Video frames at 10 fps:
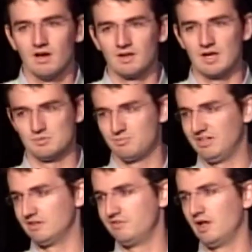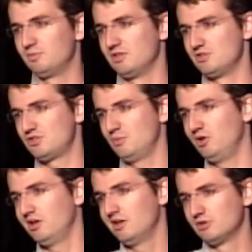games are being developed and
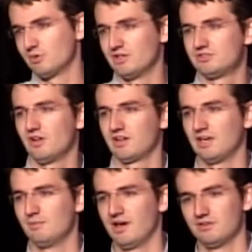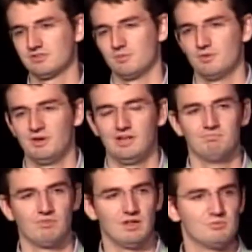distributed, as well as talking about some of the
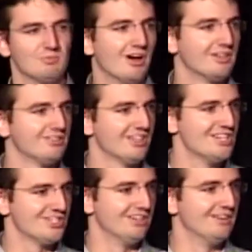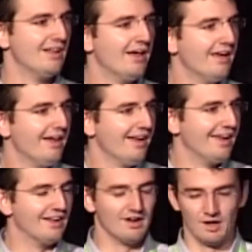main themes of monetization.
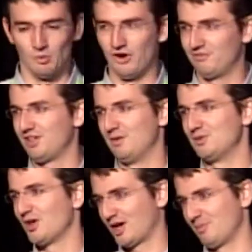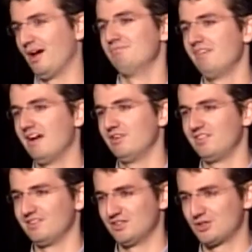And won't have time to talk about
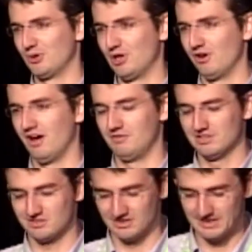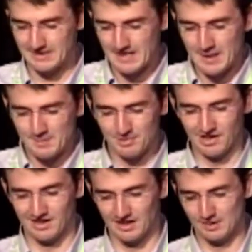everything that's going on, obviously, but